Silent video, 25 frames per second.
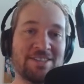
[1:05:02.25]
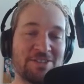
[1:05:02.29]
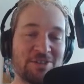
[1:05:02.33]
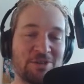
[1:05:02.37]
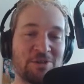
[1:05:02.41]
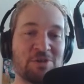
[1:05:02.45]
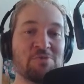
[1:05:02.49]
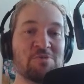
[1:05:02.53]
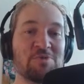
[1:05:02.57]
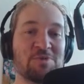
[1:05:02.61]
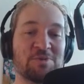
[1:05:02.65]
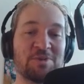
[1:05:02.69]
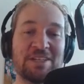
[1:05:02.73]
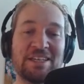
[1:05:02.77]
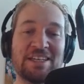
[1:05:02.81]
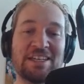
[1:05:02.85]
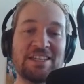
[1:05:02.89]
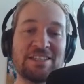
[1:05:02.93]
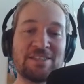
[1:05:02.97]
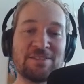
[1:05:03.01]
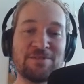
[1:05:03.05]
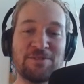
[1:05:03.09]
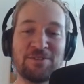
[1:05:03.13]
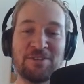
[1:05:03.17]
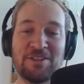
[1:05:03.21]
There usually
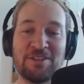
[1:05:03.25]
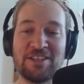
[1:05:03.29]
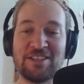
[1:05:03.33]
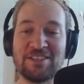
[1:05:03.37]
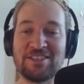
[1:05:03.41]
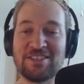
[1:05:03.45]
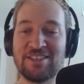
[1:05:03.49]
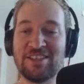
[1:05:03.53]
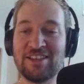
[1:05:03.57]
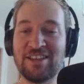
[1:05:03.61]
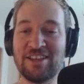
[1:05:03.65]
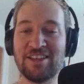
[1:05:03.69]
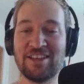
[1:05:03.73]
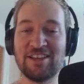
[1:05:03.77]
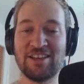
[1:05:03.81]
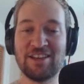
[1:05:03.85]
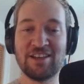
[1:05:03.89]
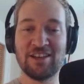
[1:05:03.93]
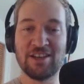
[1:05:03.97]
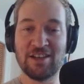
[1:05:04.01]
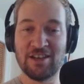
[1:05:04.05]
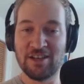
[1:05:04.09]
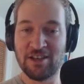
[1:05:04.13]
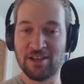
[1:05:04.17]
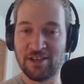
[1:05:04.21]
is for this.
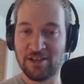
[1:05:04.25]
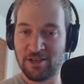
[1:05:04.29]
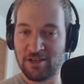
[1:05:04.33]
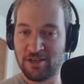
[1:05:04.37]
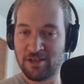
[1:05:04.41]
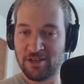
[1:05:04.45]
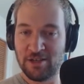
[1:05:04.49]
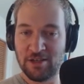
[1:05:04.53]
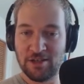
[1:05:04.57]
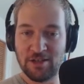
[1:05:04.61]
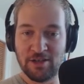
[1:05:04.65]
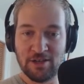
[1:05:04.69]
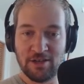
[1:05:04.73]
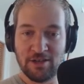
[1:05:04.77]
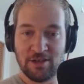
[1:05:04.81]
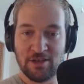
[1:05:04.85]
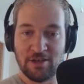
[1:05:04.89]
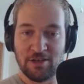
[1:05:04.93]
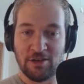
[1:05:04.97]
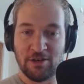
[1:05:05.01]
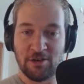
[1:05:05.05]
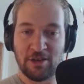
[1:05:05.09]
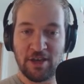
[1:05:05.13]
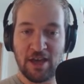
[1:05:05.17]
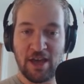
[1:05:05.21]

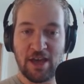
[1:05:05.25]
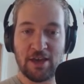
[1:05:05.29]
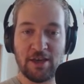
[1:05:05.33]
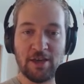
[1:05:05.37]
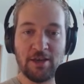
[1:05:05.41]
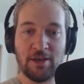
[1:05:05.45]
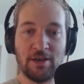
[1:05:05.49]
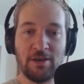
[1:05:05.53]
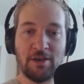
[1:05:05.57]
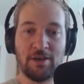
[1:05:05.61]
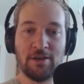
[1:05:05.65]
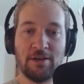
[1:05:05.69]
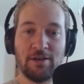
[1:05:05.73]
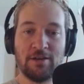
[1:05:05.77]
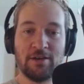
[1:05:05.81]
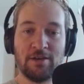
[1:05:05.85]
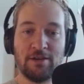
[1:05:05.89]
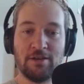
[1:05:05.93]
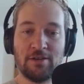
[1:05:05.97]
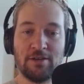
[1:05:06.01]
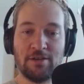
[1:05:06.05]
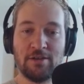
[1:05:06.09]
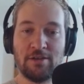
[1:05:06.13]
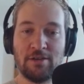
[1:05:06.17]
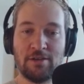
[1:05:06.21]
Okay,
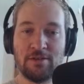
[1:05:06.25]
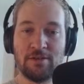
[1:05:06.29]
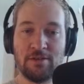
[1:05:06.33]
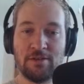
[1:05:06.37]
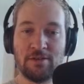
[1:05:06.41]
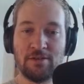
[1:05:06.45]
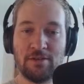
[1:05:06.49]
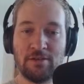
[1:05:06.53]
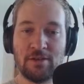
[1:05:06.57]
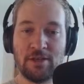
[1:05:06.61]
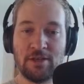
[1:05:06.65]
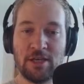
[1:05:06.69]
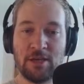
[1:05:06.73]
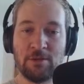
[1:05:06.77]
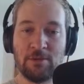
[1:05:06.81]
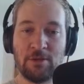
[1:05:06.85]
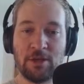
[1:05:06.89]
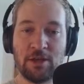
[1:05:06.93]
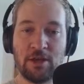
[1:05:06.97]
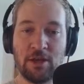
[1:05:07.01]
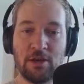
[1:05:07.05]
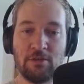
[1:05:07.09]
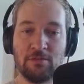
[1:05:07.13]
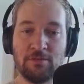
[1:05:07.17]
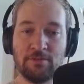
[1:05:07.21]
here we
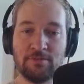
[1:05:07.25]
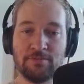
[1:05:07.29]
go.